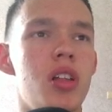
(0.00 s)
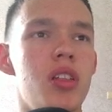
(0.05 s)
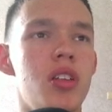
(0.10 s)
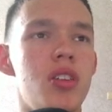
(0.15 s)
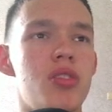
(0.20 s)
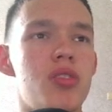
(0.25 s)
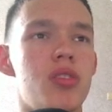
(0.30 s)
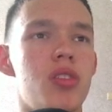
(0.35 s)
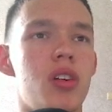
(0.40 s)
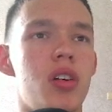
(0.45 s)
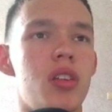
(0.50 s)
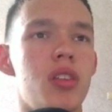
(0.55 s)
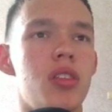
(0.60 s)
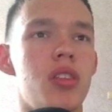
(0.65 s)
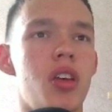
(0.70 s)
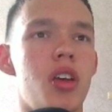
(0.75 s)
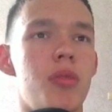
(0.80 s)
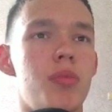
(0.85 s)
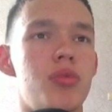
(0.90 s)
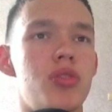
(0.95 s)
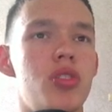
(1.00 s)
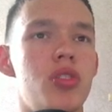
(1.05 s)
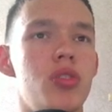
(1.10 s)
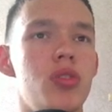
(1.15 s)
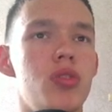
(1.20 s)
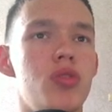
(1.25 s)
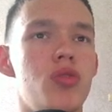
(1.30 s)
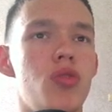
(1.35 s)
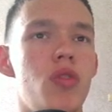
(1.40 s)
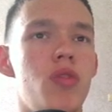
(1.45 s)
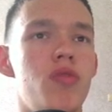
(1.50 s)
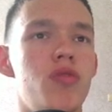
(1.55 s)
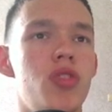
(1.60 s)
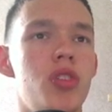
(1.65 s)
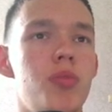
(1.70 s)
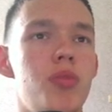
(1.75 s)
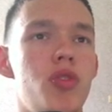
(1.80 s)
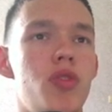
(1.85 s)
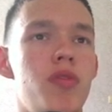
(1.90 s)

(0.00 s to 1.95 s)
Let's start. Type: single serve drip